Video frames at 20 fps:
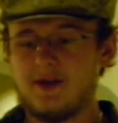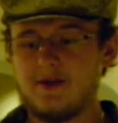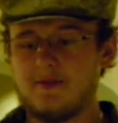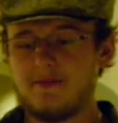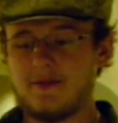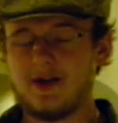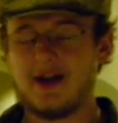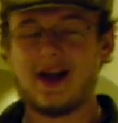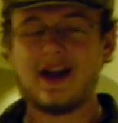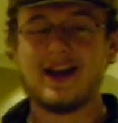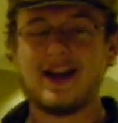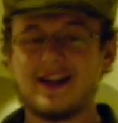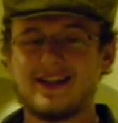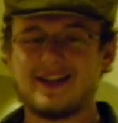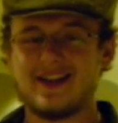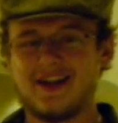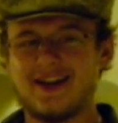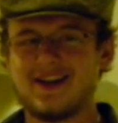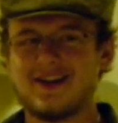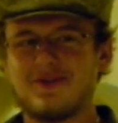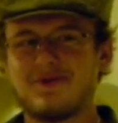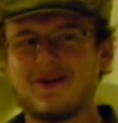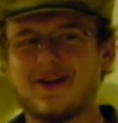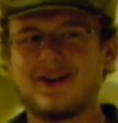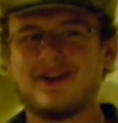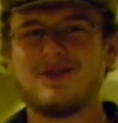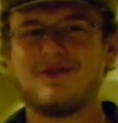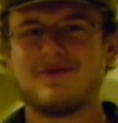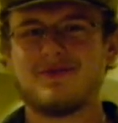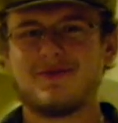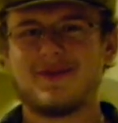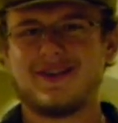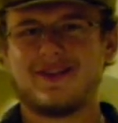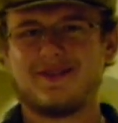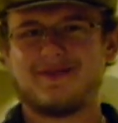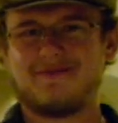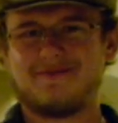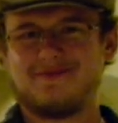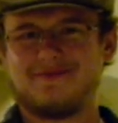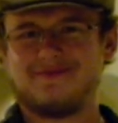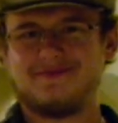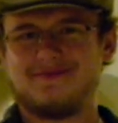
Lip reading: But I like to get it quick enough,